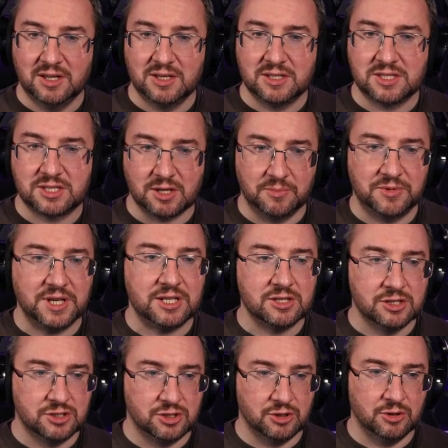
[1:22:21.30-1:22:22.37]
something to
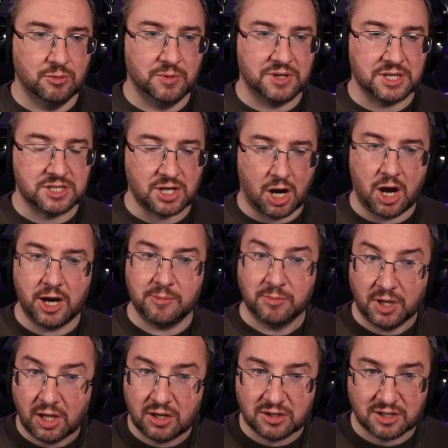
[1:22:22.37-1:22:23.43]
do with a time
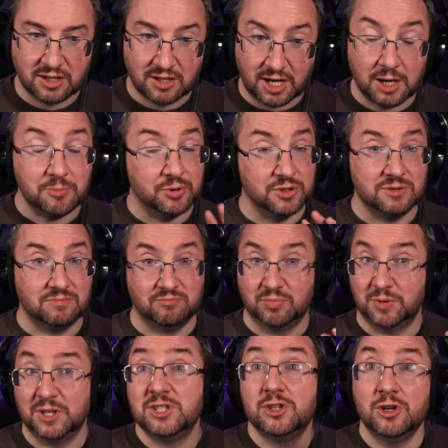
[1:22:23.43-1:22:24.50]
lock. I
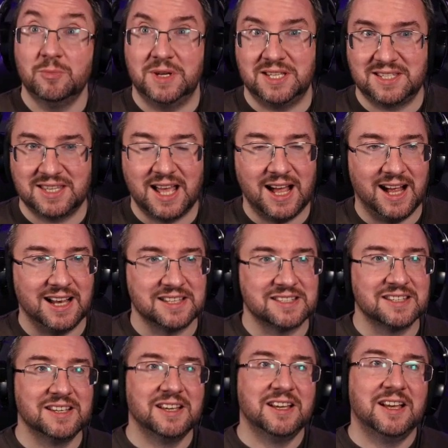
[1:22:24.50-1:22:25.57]
presume it's that.
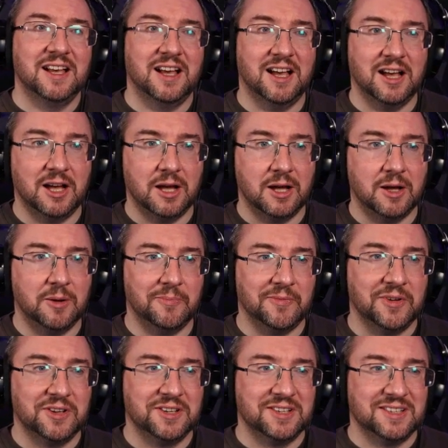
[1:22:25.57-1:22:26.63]
I'm
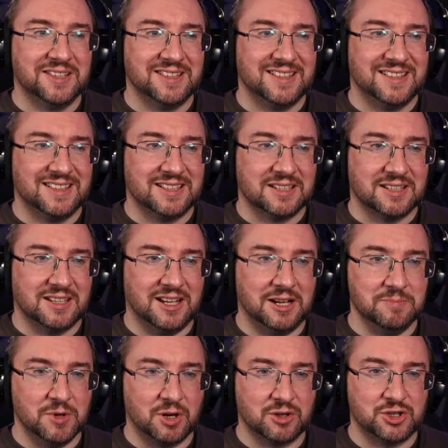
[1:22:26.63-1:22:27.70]

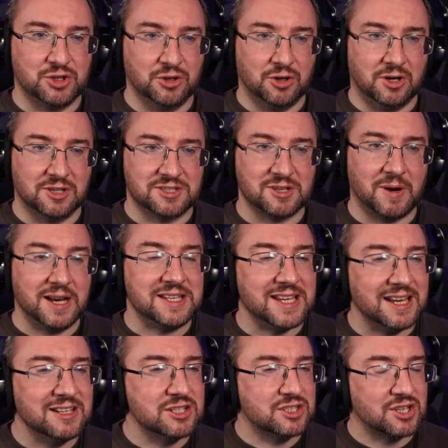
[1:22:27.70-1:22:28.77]
not sure. So I
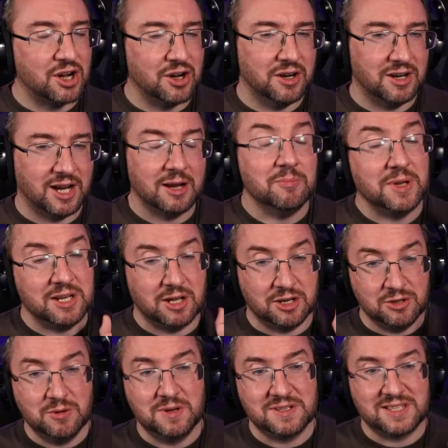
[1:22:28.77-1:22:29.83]
didn't. I mean, I
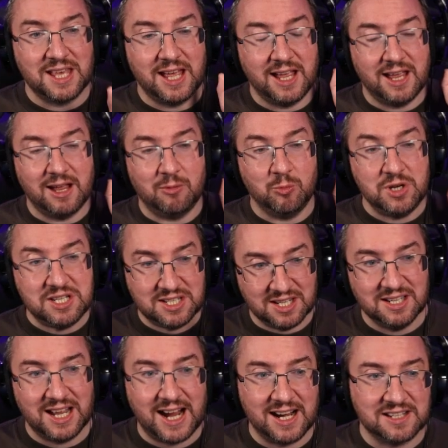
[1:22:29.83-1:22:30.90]
knew it was there. We
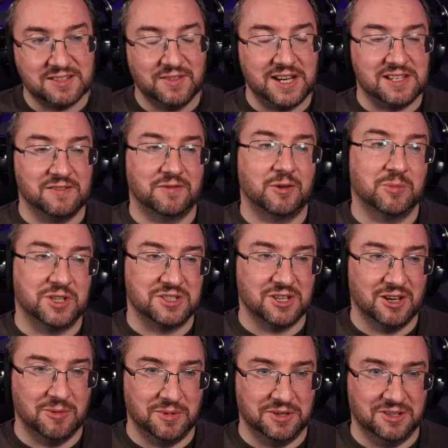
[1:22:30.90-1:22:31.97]
didn't activate it from the
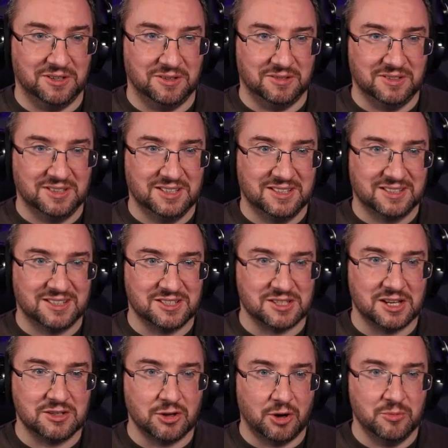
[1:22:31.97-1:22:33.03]
terminal because I
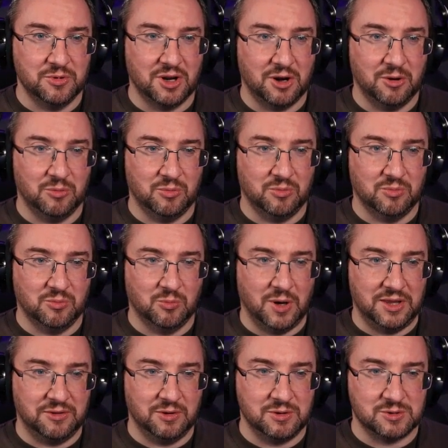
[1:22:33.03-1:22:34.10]
don't know
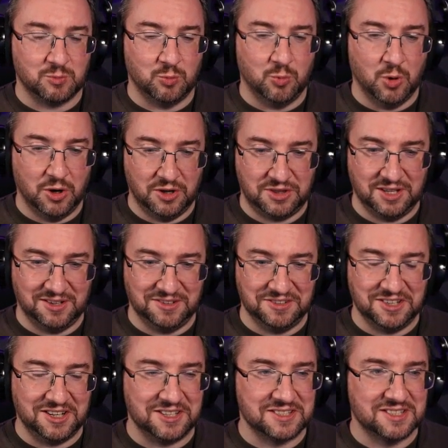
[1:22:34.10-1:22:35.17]
whether it's worth it or
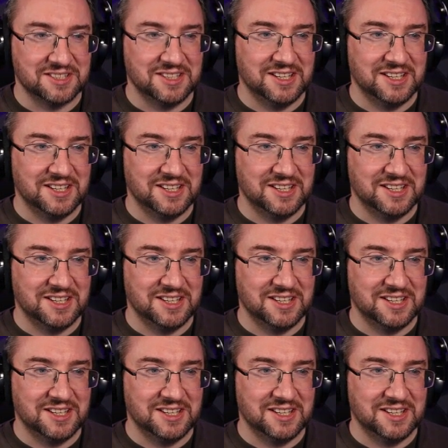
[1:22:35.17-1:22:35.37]
not.